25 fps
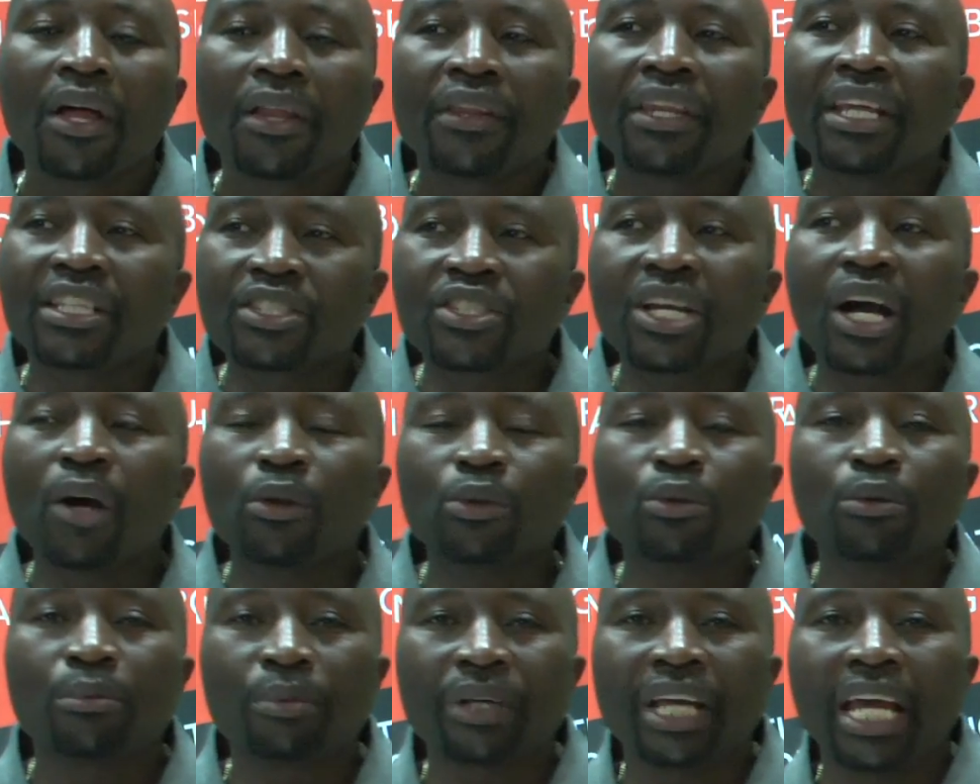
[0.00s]
the
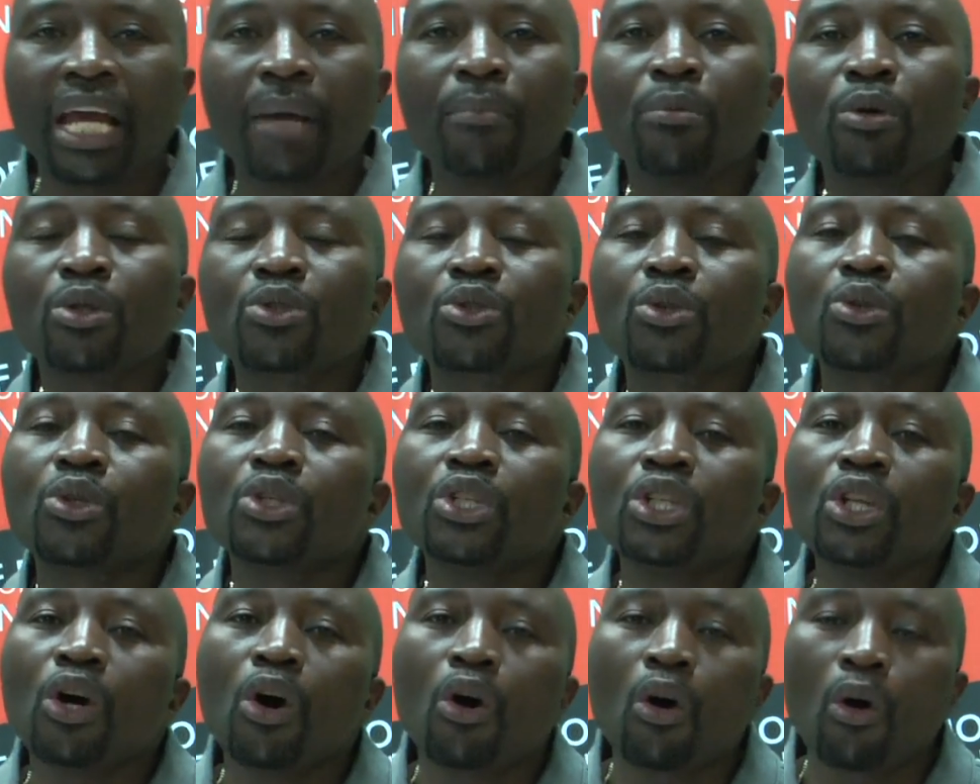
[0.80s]
child would be able to
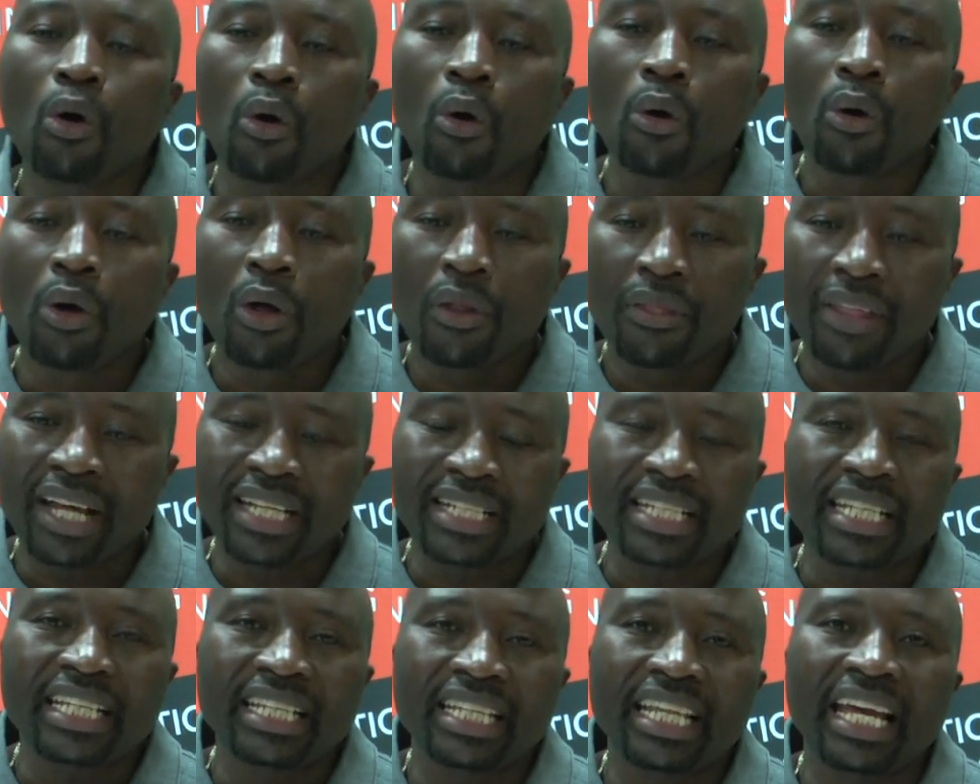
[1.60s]
know
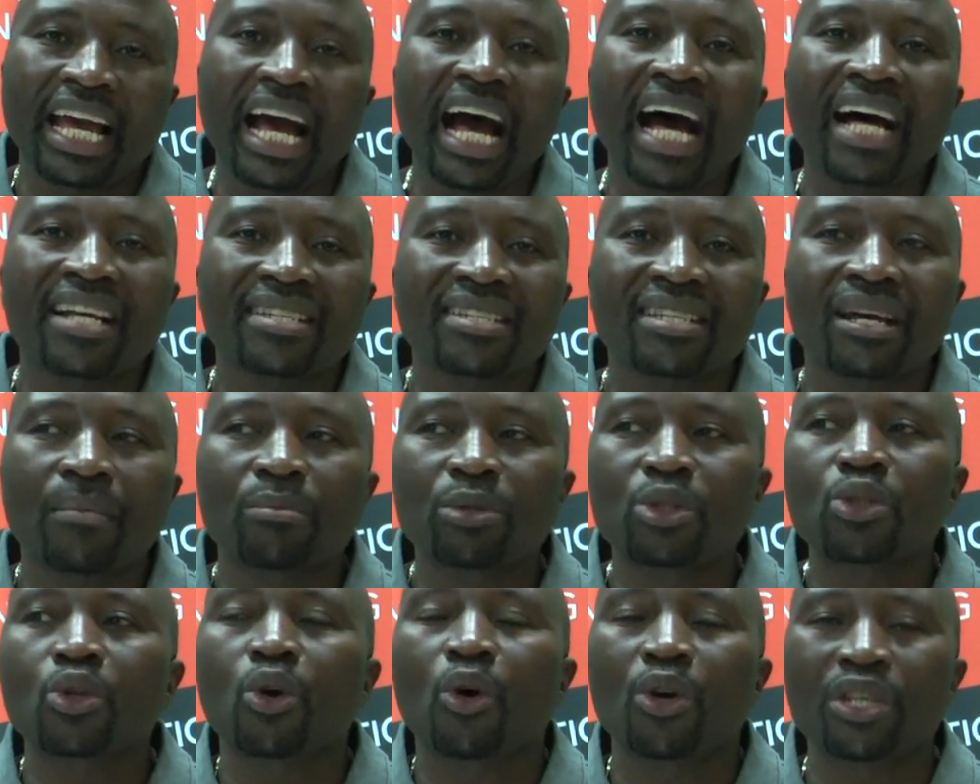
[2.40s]
that there are some
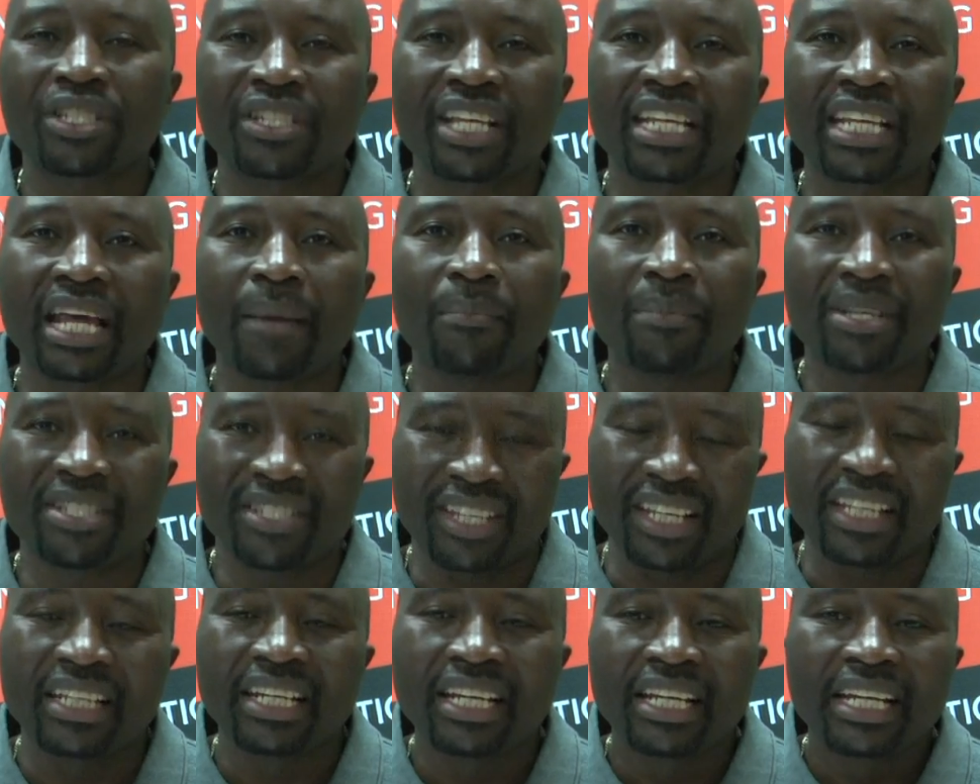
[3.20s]
toys that are
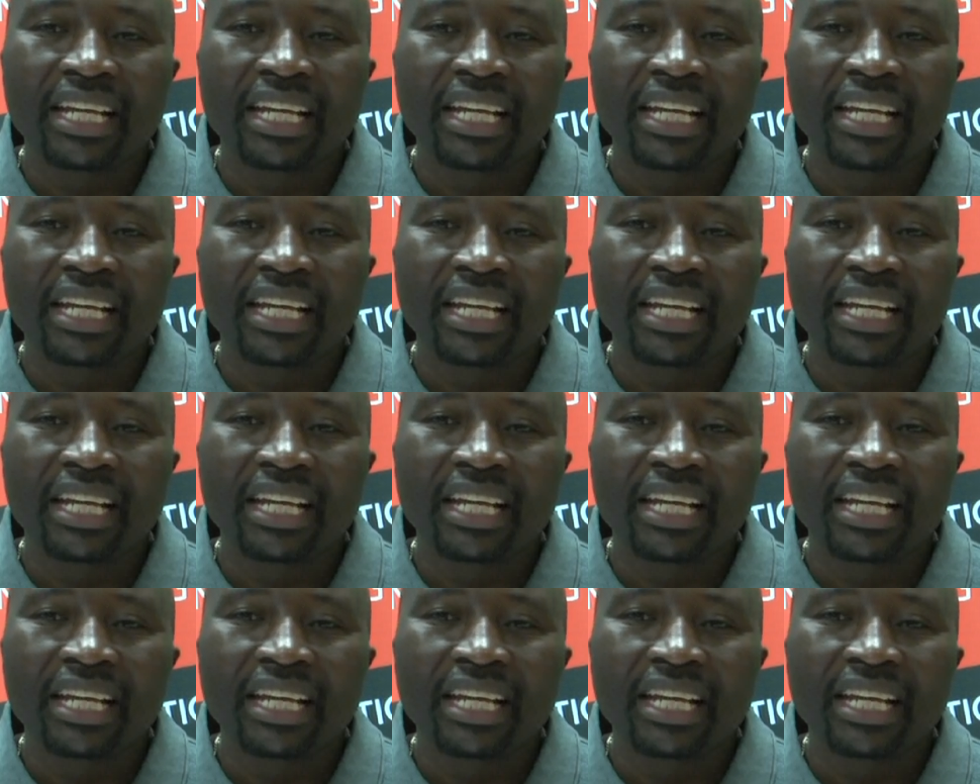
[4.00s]
missing.